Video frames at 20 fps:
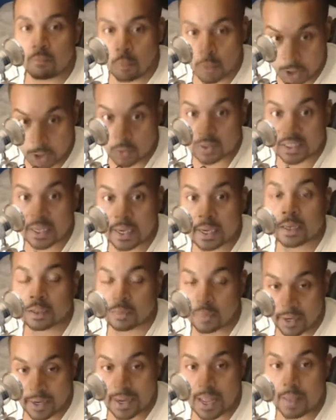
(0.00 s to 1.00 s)
Joe is saying is
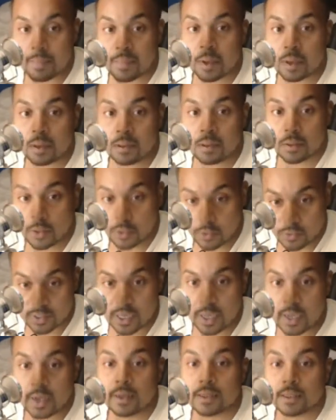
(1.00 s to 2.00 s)
probably gonna happen
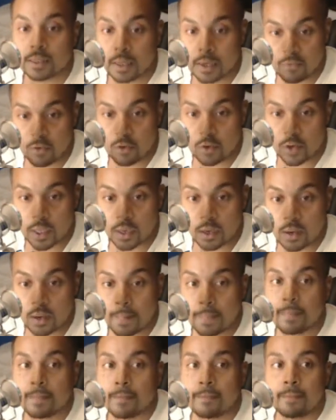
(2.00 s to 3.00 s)
Tuesday. He's gonna invoke it,
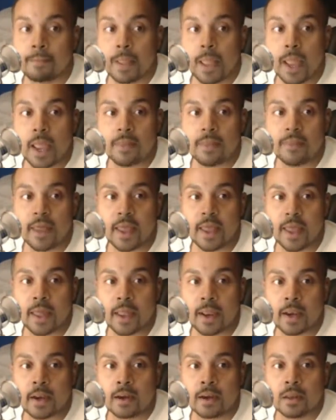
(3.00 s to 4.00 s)
and
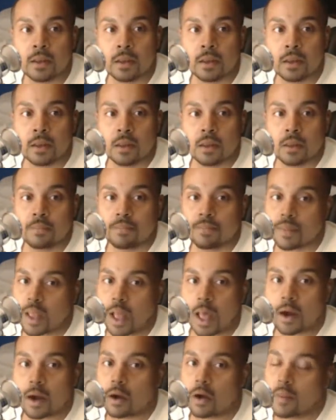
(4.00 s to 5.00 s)
then
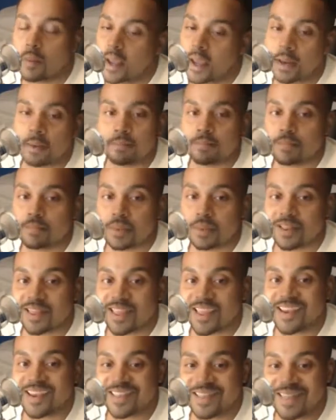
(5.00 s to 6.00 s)
I don't know, man.
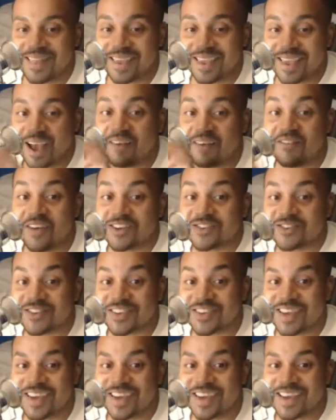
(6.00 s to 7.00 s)
Like
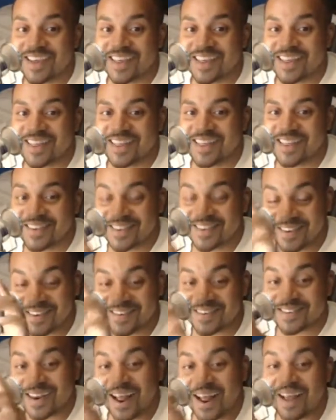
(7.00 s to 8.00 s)
eventually,
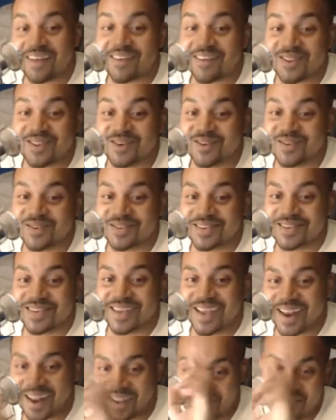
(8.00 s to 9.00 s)
Jinder's gonna have to lose, and
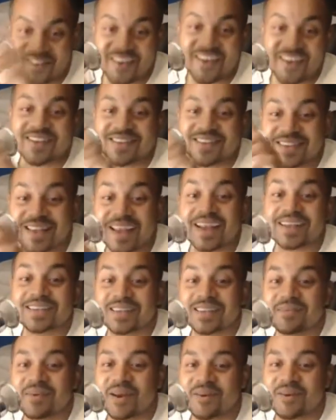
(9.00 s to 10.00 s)
I feel it's gonna be
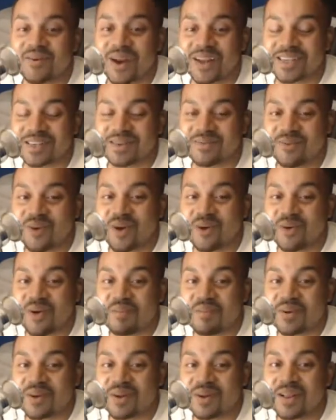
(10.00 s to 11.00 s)
at Royal Rumble,
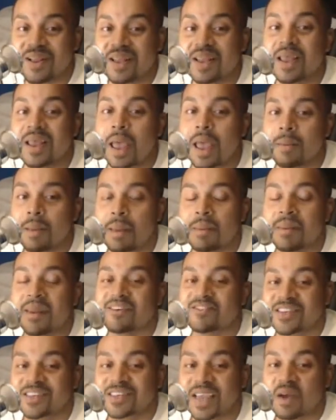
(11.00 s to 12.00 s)
and maybe have
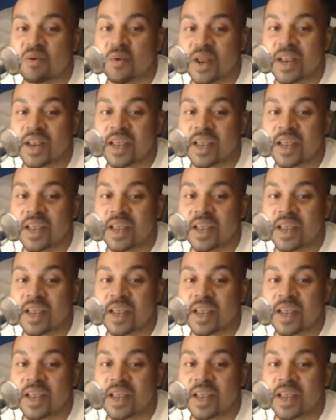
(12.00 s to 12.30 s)
Shinsuke win it.